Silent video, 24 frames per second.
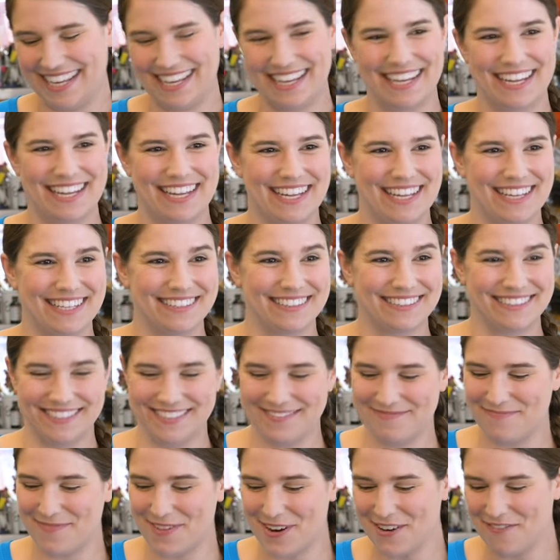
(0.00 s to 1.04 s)
dirty, mm-hmm, right?
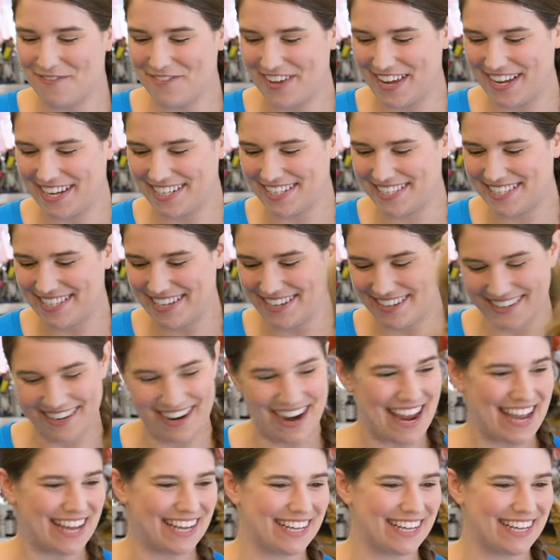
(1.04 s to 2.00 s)
Mm -hmm, perfect. Great.